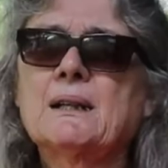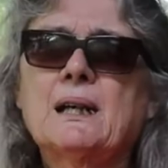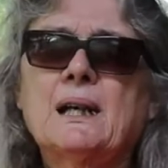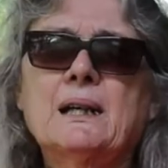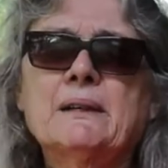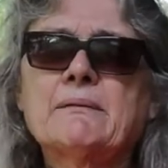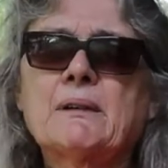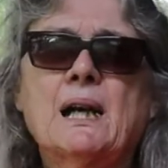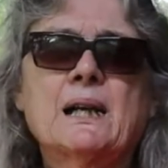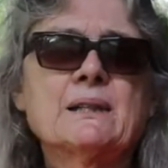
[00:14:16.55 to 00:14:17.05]

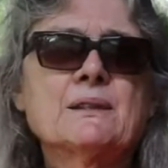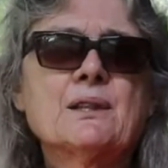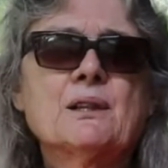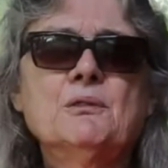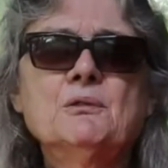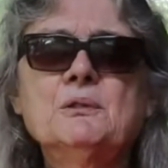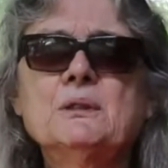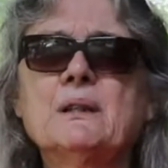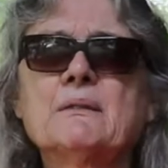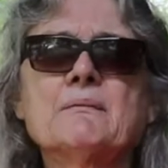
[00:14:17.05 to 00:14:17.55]
I
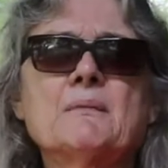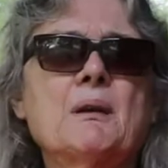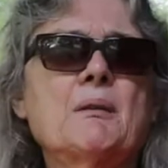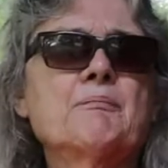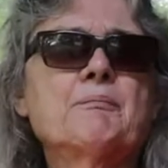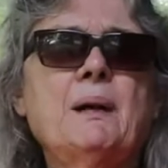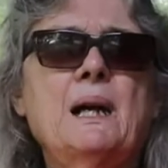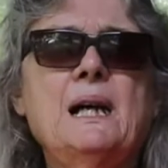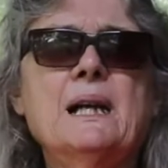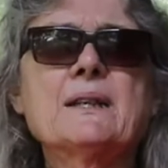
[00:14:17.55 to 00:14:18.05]
don't
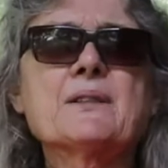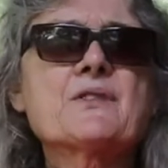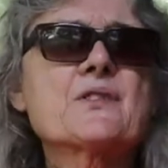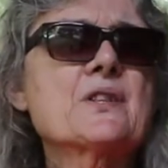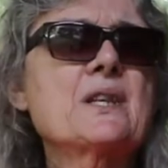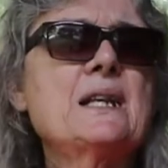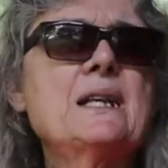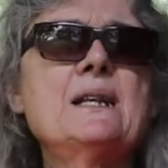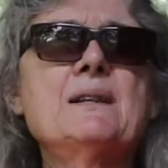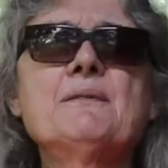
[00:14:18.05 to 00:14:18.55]
buy
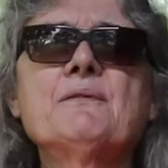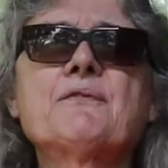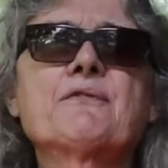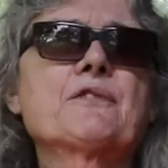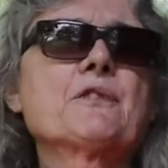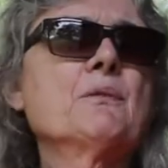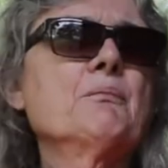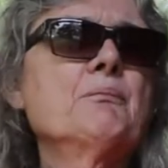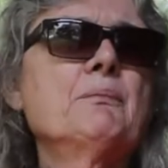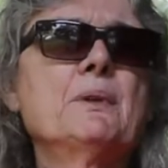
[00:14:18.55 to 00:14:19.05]
seed
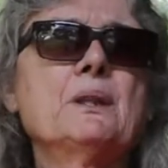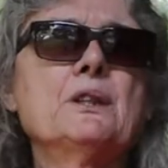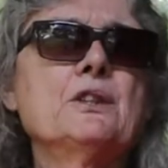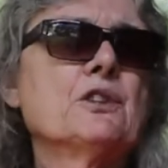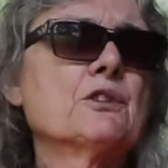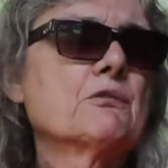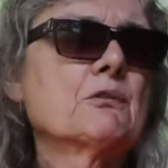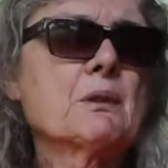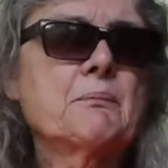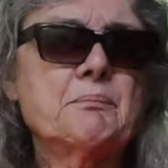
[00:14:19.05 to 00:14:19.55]
from
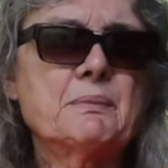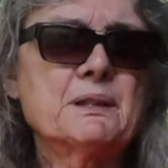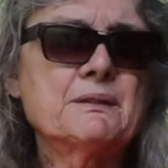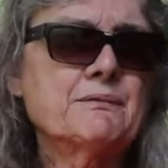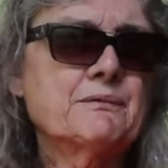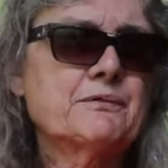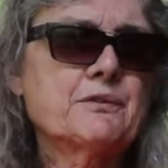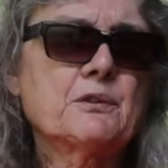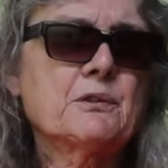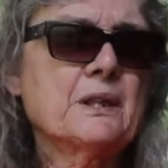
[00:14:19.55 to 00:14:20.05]
Europe,
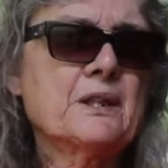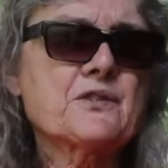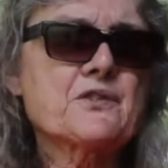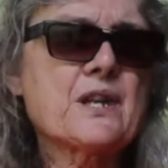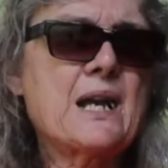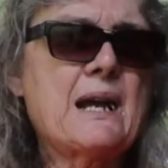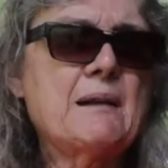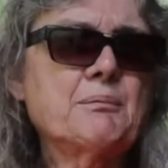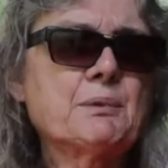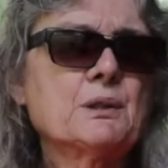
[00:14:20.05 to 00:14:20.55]
for
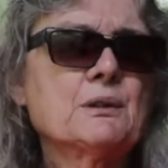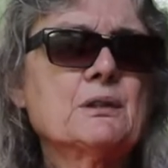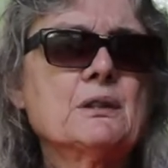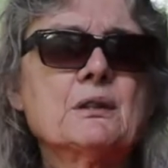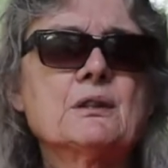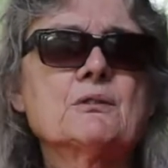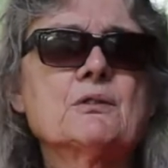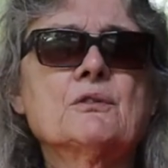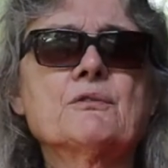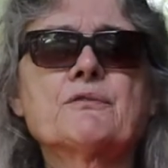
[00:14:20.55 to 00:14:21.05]
example,
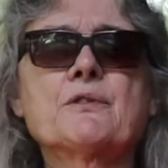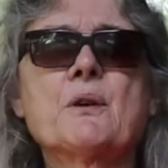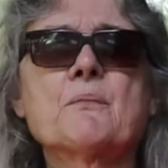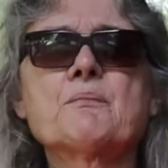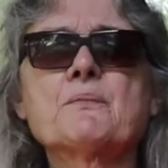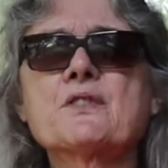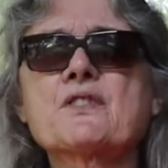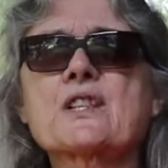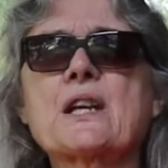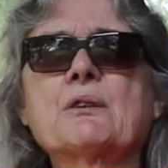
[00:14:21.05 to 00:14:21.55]
or
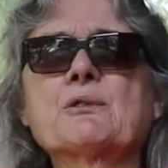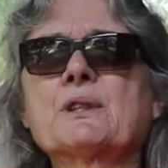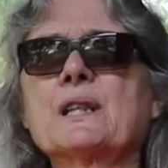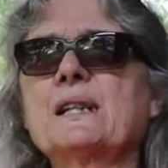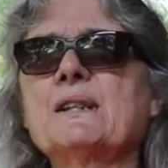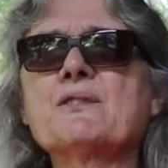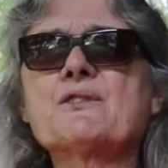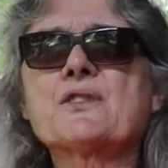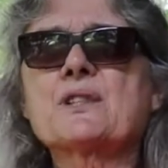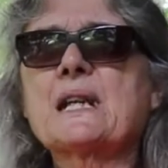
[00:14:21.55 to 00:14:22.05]
from
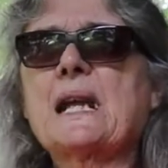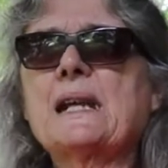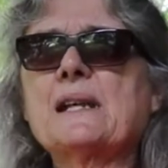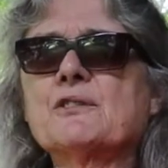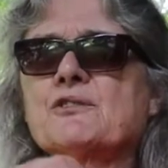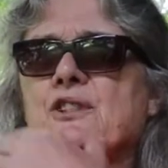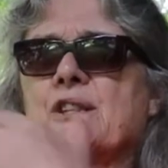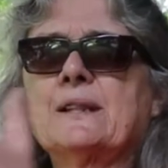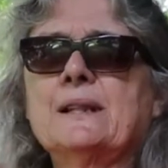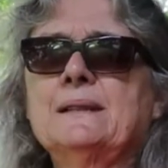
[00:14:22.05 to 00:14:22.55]
Southeast
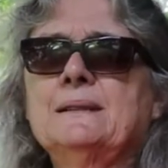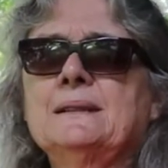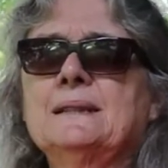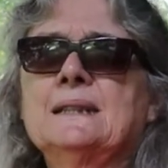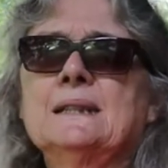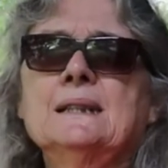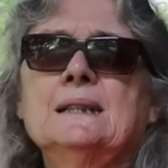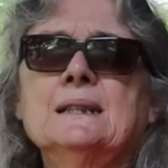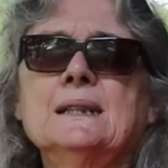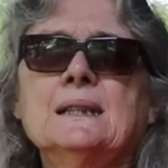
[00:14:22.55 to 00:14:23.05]
Asia,
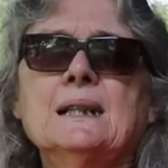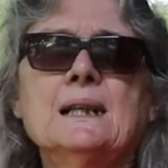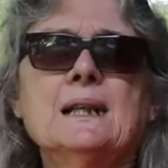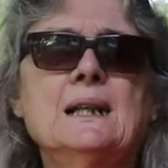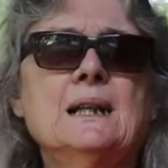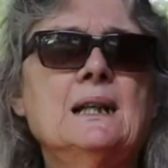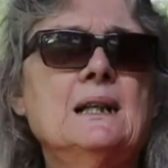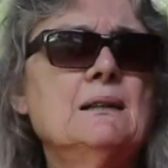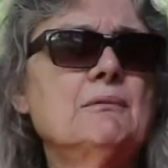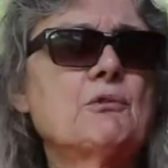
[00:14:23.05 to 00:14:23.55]

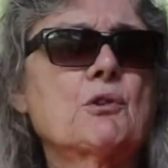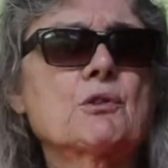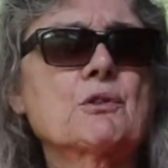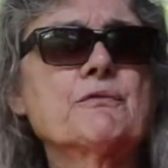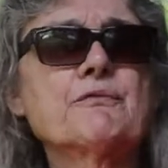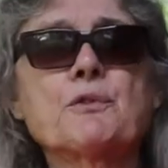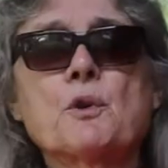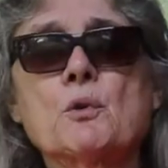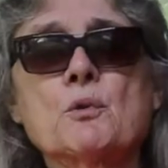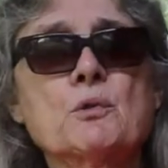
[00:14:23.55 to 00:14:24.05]

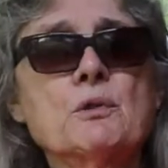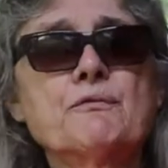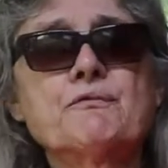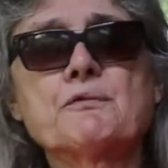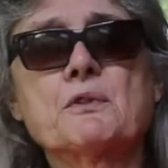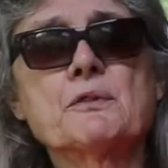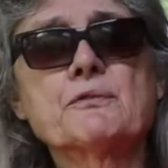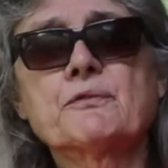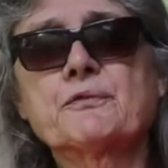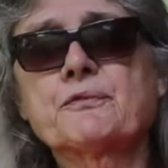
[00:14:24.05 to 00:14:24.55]
or
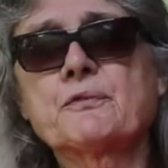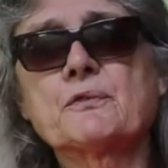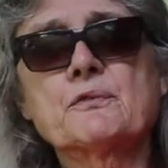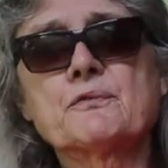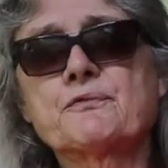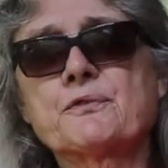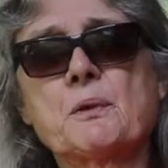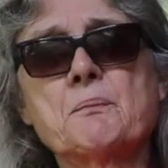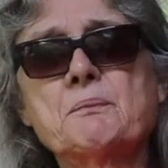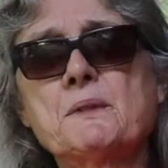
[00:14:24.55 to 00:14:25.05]

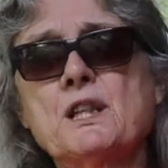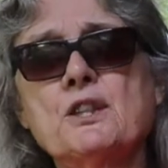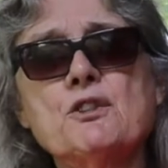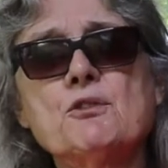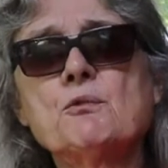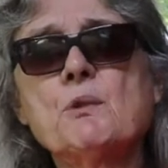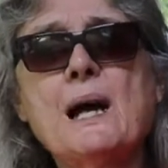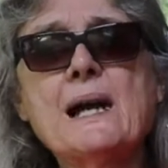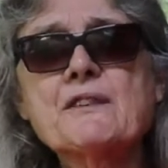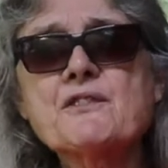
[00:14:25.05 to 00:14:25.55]
from the
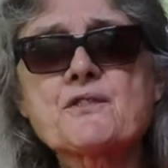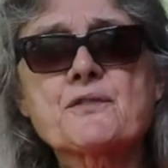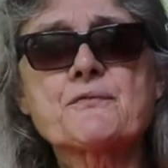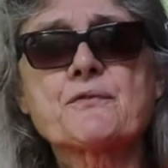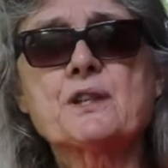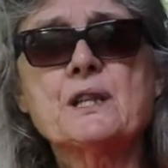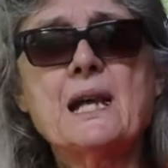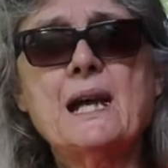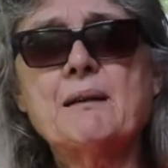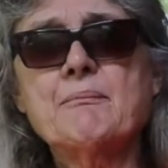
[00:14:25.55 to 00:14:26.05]
US
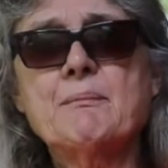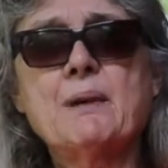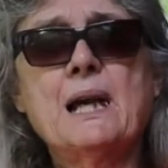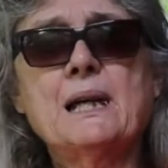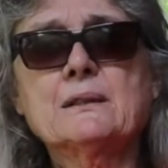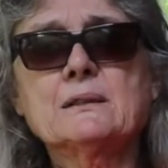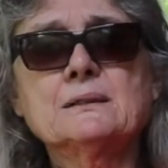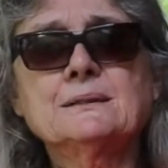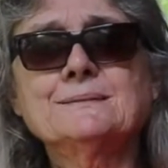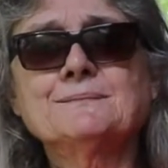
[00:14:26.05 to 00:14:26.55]
for that
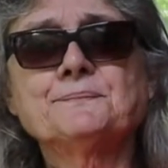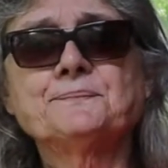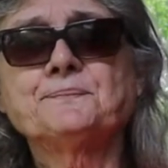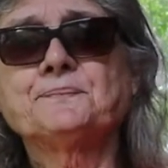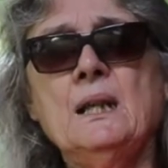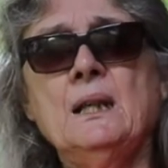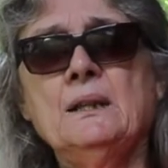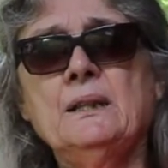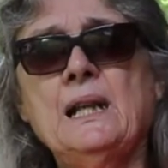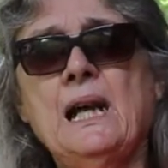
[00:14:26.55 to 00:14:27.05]
matter.
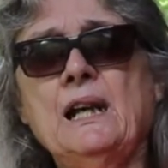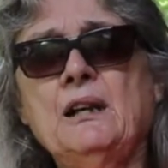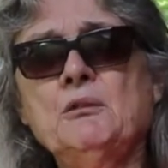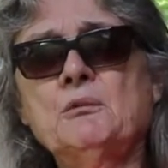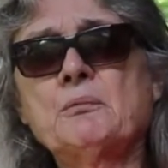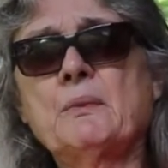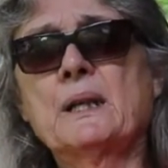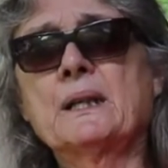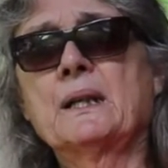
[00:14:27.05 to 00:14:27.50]
Now,